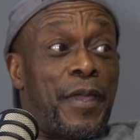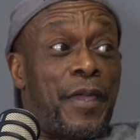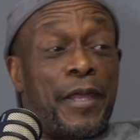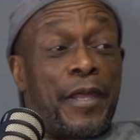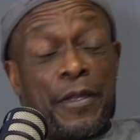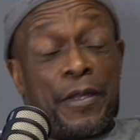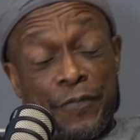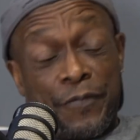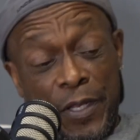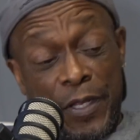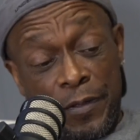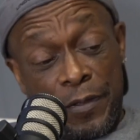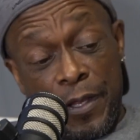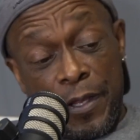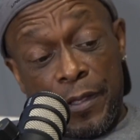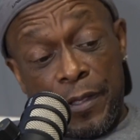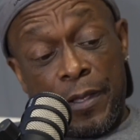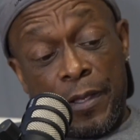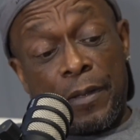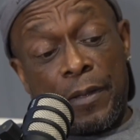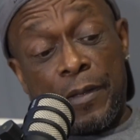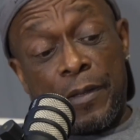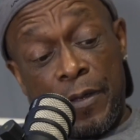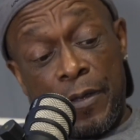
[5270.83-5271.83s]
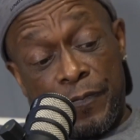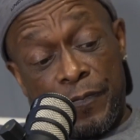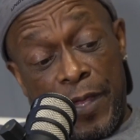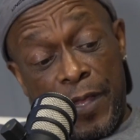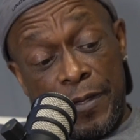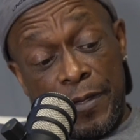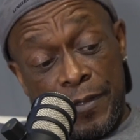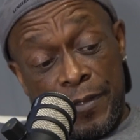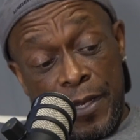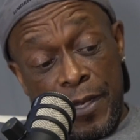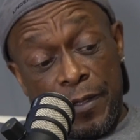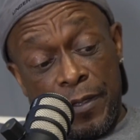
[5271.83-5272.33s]
And if they
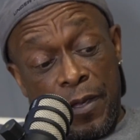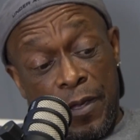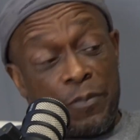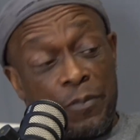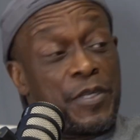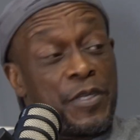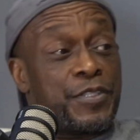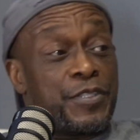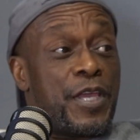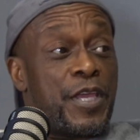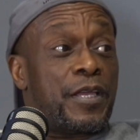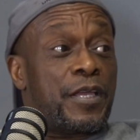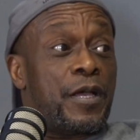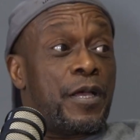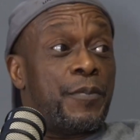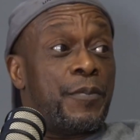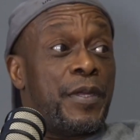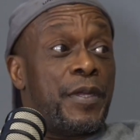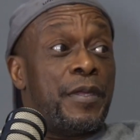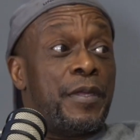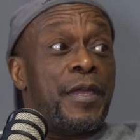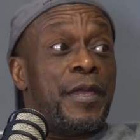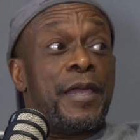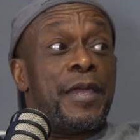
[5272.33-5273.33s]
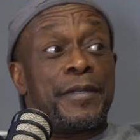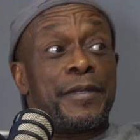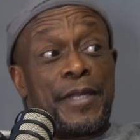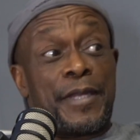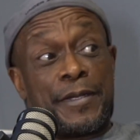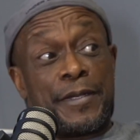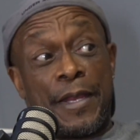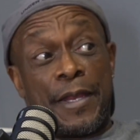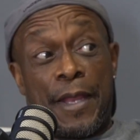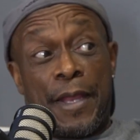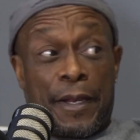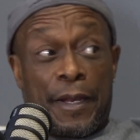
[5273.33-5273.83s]
did come to check on me, they
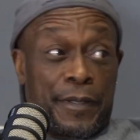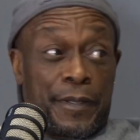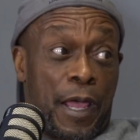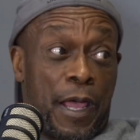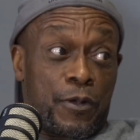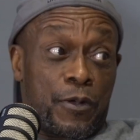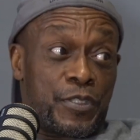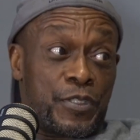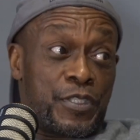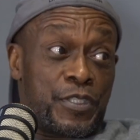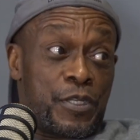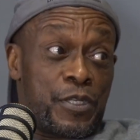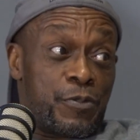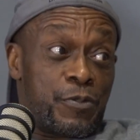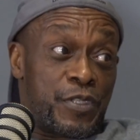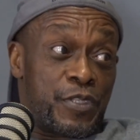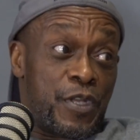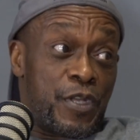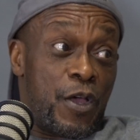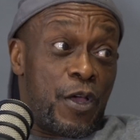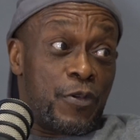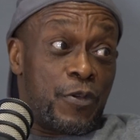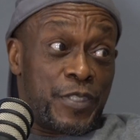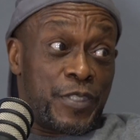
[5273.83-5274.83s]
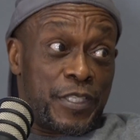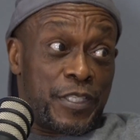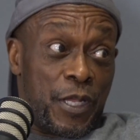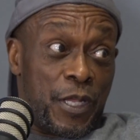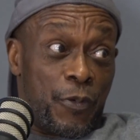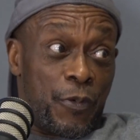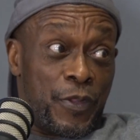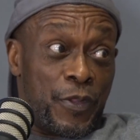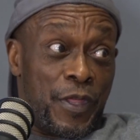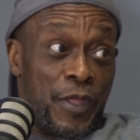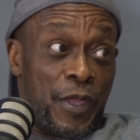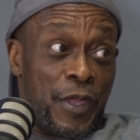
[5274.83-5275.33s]
didn't announce themselves that they
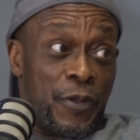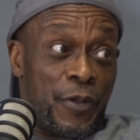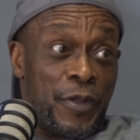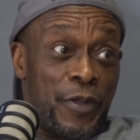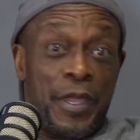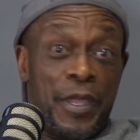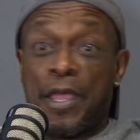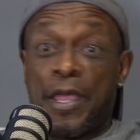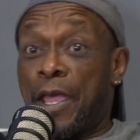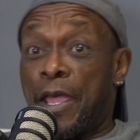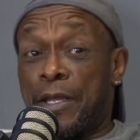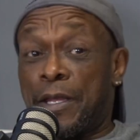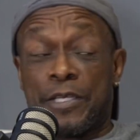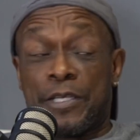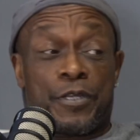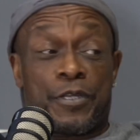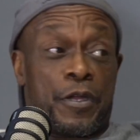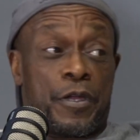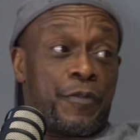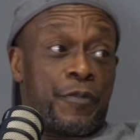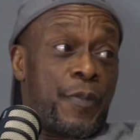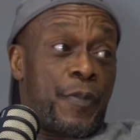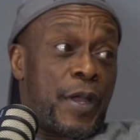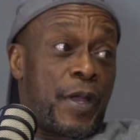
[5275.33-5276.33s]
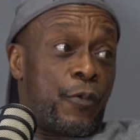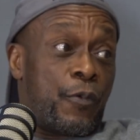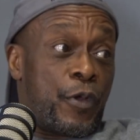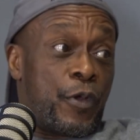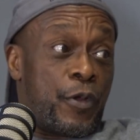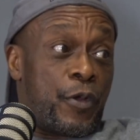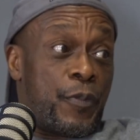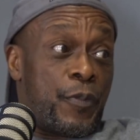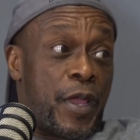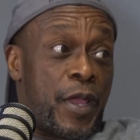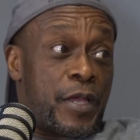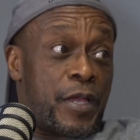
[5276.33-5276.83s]
were there, and they saw everybody
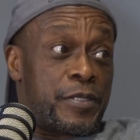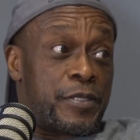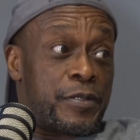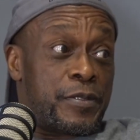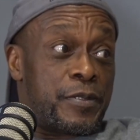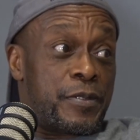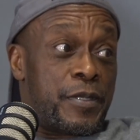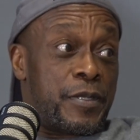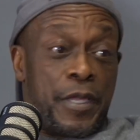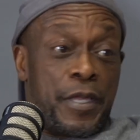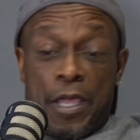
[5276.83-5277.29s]
wearing masks.